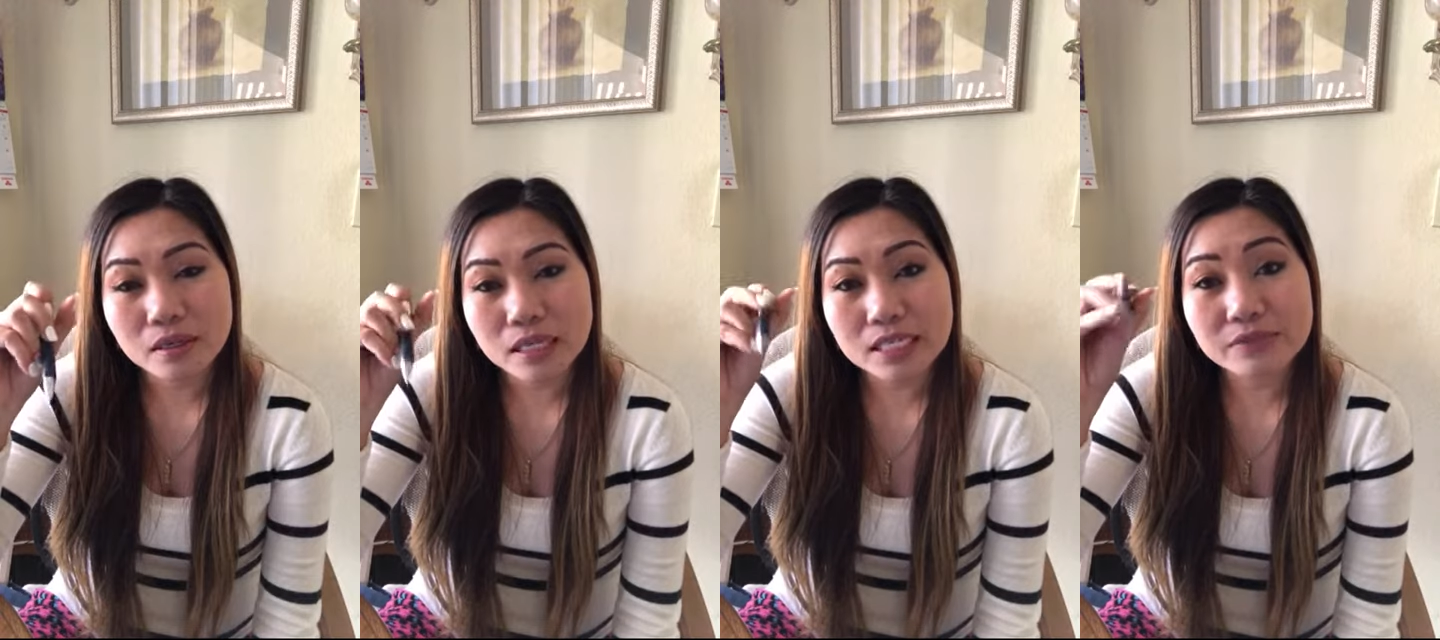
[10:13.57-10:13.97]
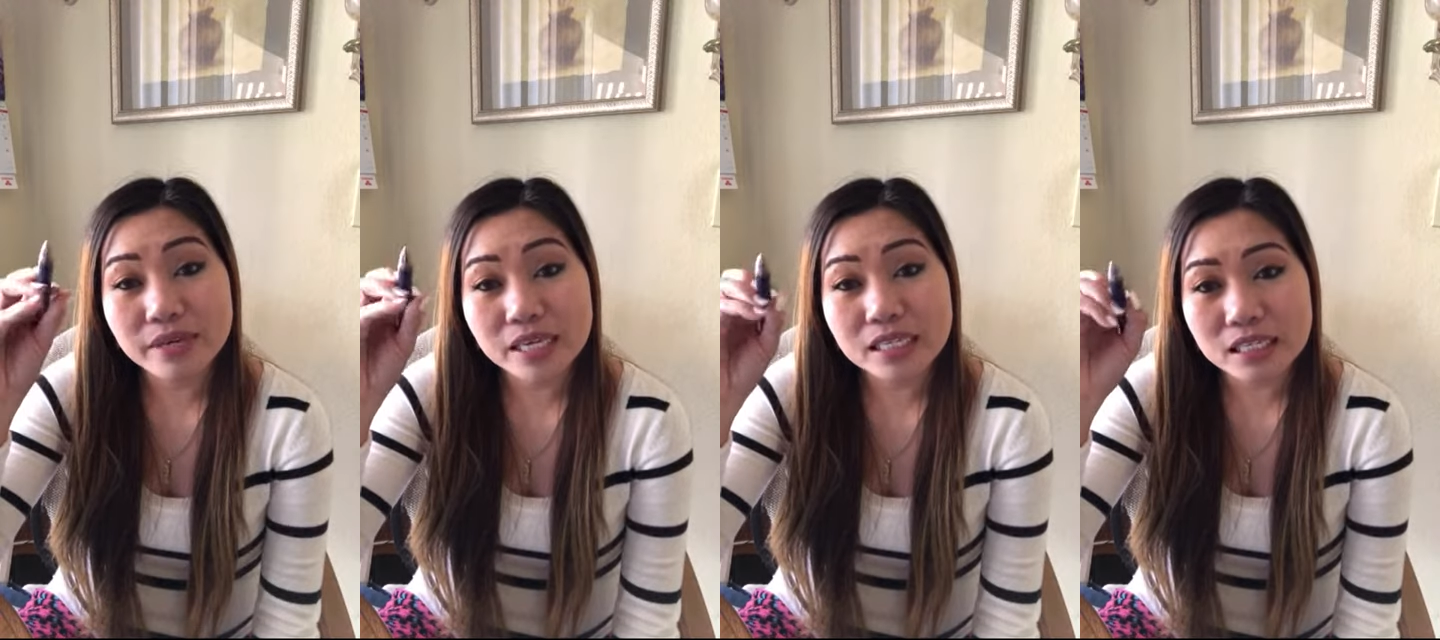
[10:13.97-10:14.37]
Las
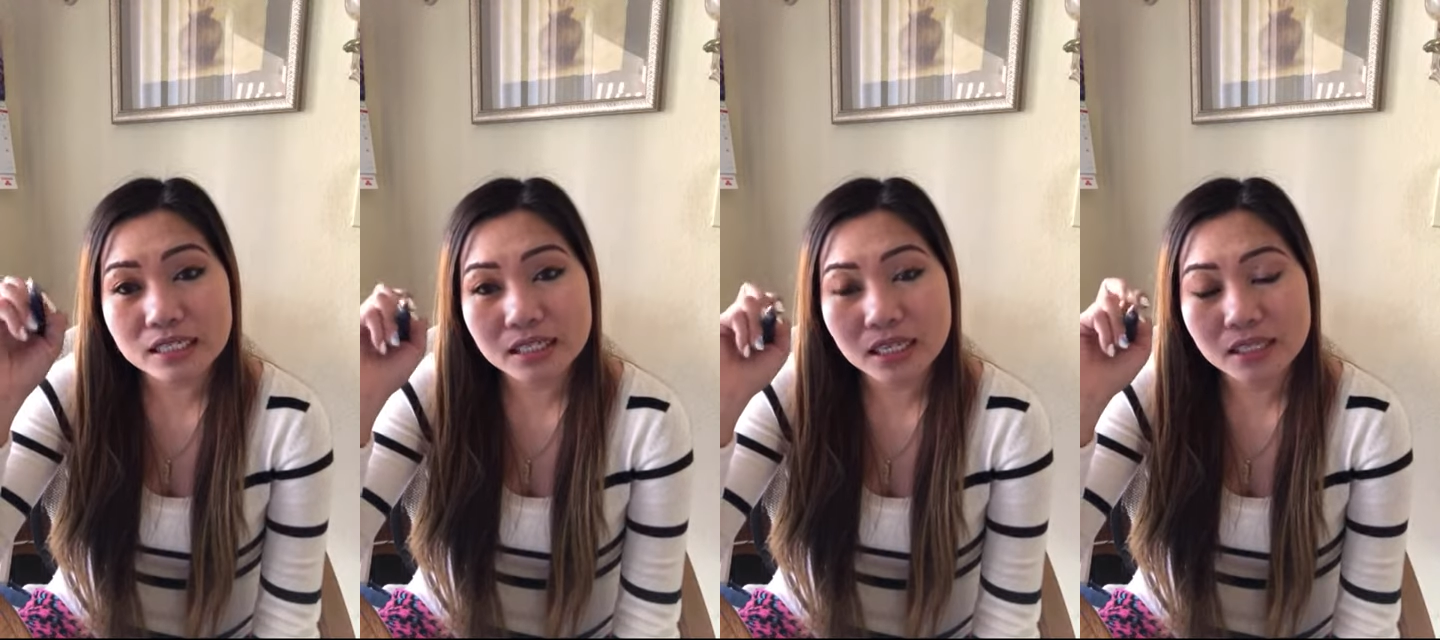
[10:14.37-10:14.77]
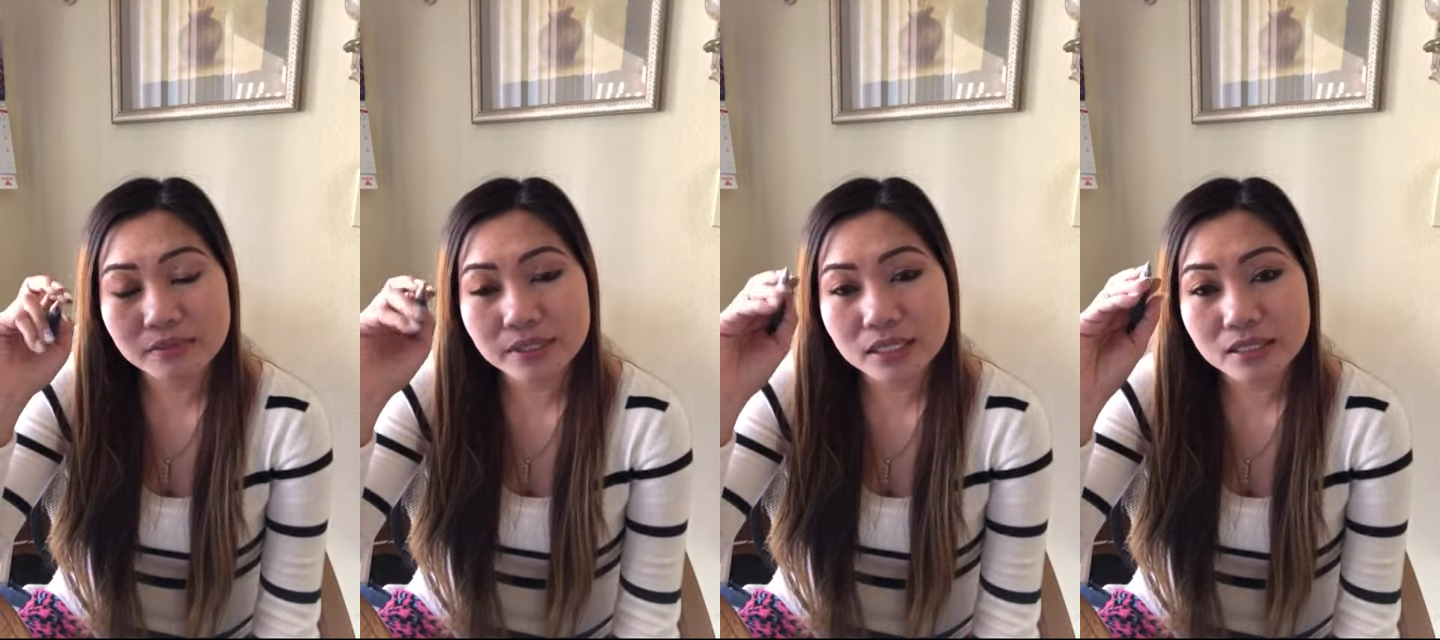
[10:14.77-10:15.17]
Vegas. I live
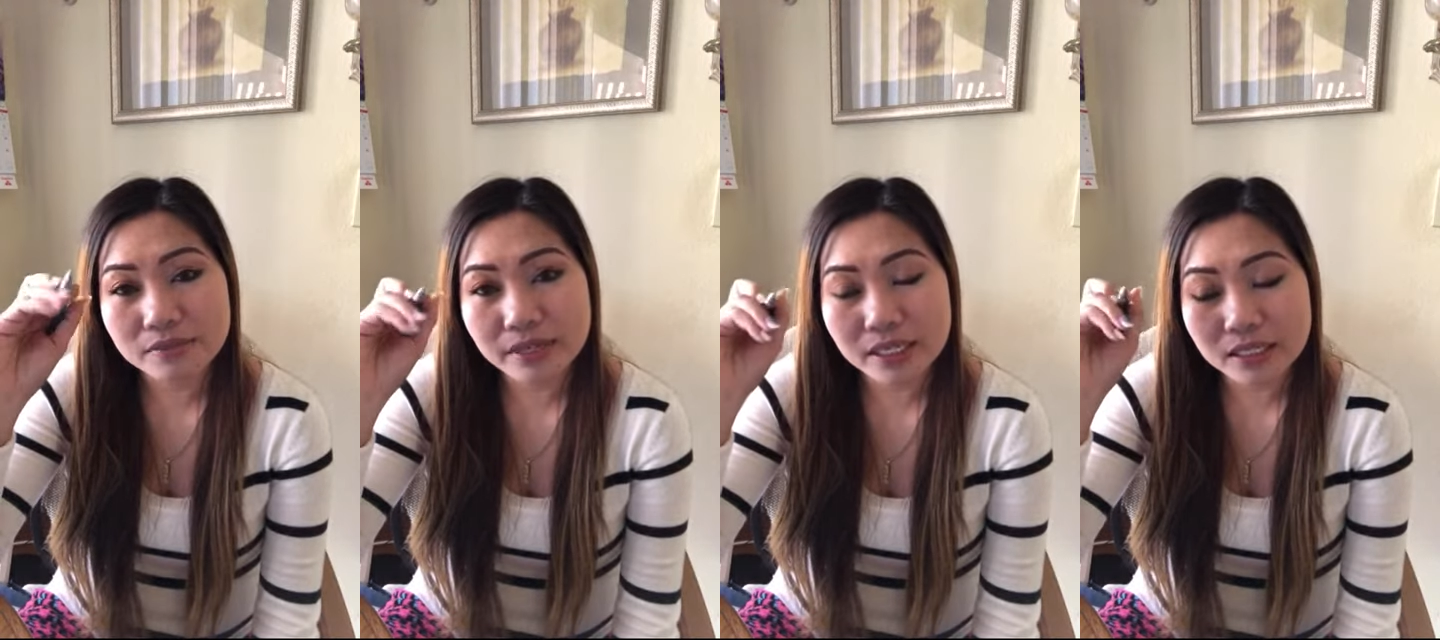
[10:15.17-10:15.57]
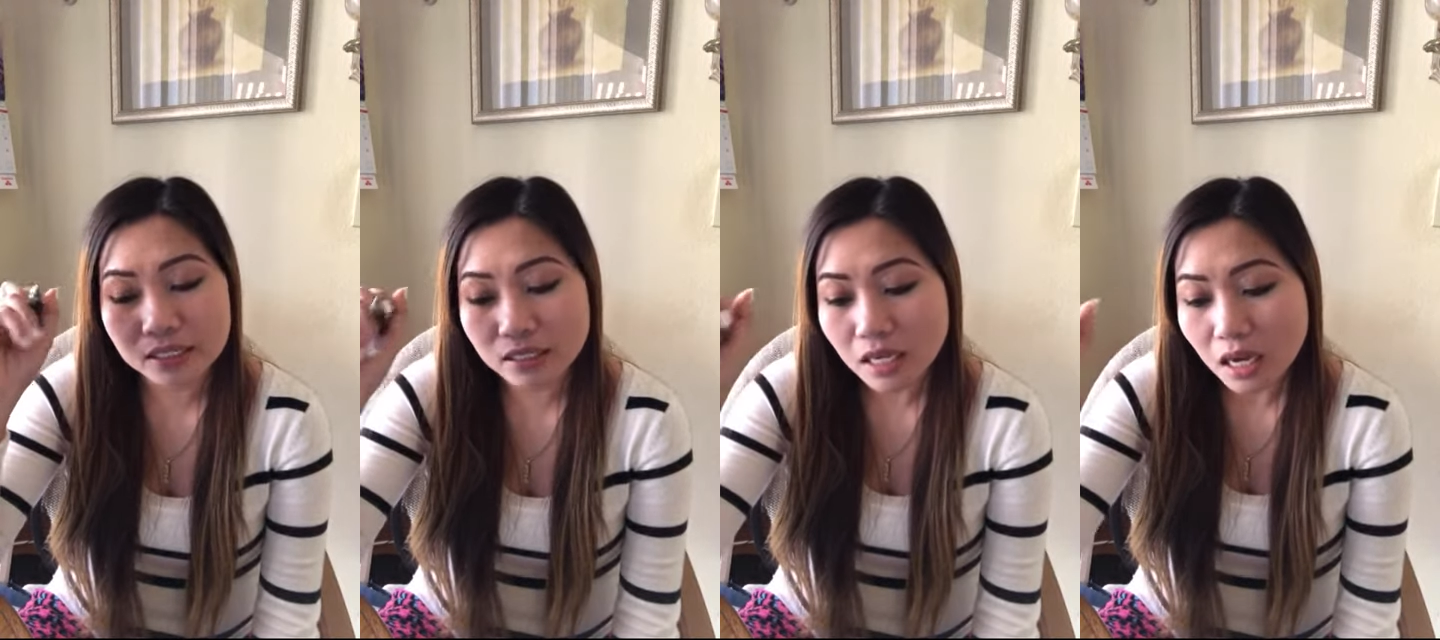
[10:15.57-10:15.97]
in Las Vegas.